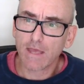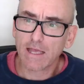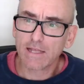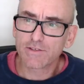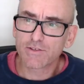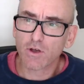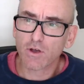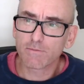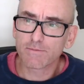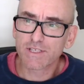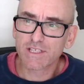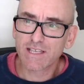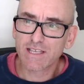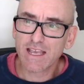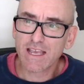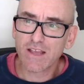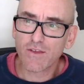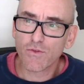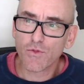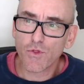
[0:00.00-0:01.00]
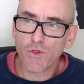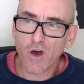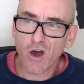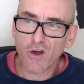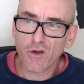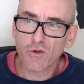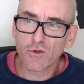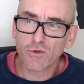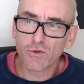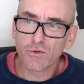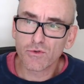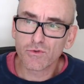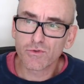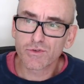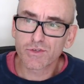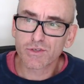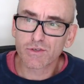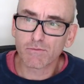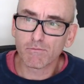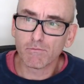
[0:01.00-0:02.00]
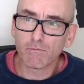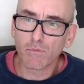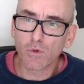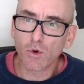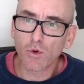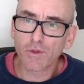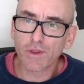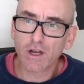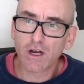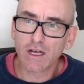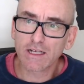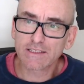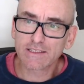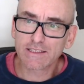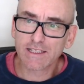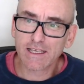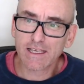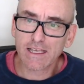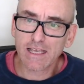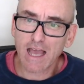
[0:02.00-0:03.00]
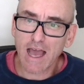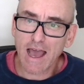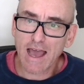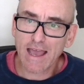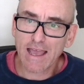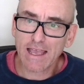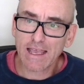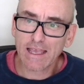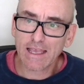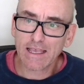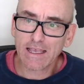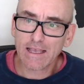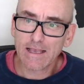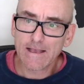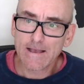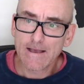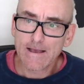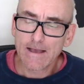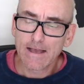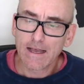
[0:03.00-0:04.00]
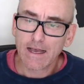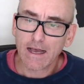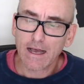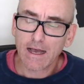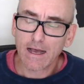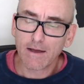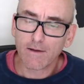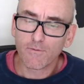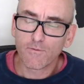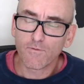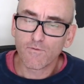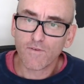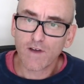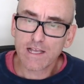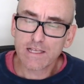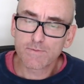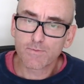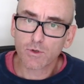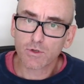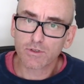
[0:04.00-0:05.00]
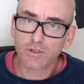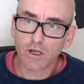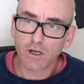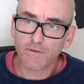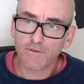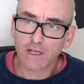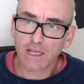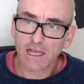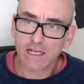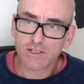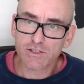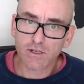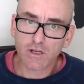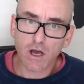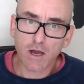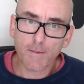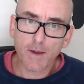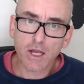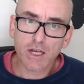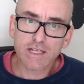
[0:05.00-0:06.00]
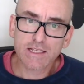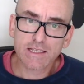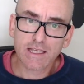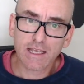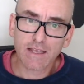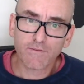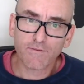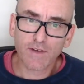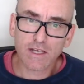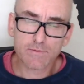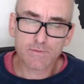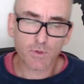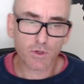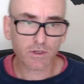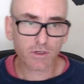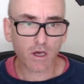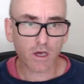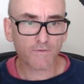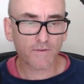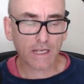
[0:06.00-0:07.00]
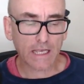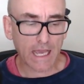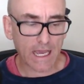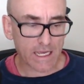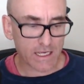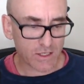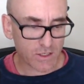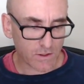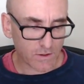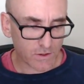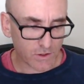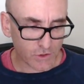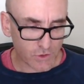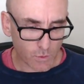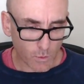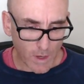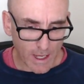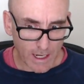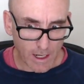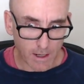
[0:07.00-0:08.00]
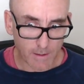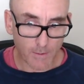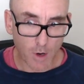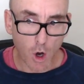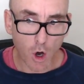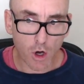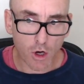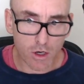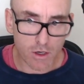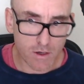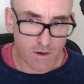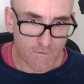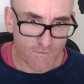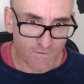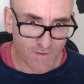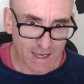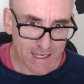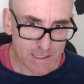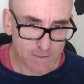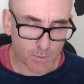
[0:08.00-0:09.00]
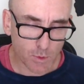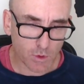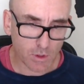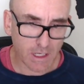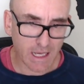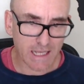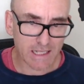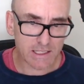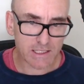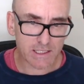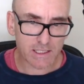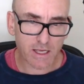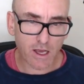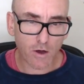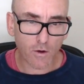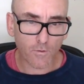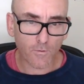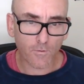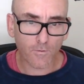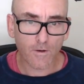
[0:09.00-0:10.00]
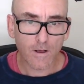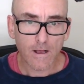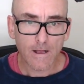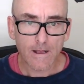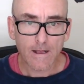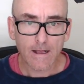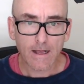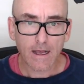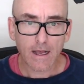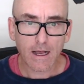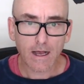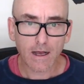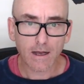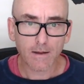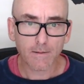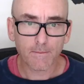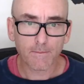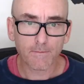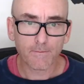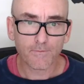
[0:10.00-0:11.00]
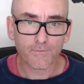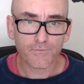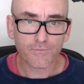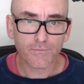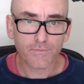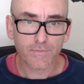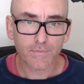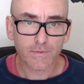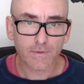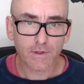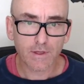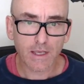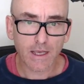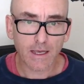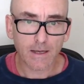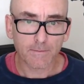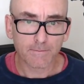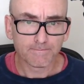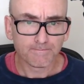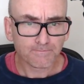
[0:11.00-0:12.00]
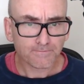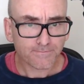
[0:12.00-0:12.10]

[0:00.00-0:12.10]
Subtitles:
And so I'm seeing those more than I see a Facebook notification. I'm only seeing Facebook notifications when I'm on Facebook itself. Yeah.